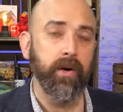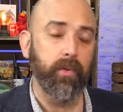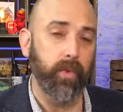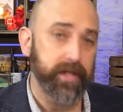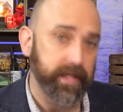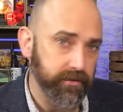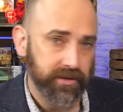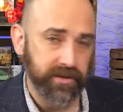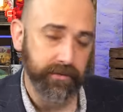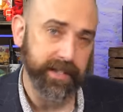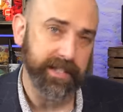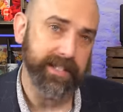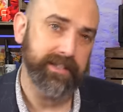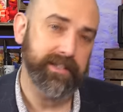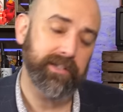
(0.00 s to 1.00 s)
What else do
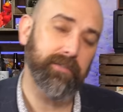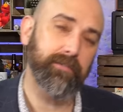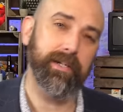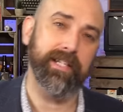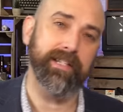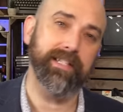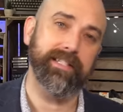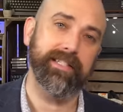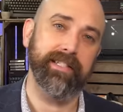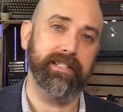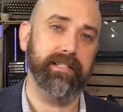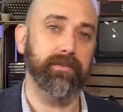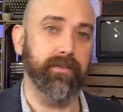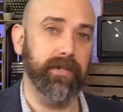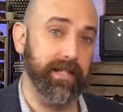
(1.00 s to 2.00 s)
we need to complete this
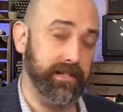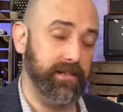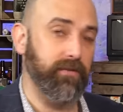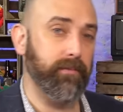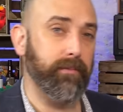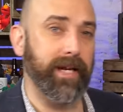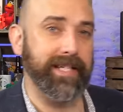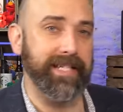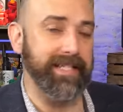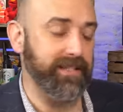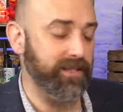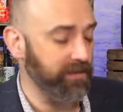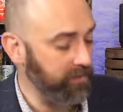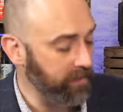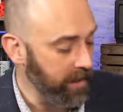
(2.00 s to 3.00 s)
system? Well, let's look back
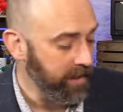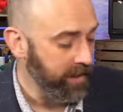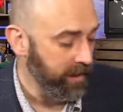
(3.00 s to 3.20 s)
into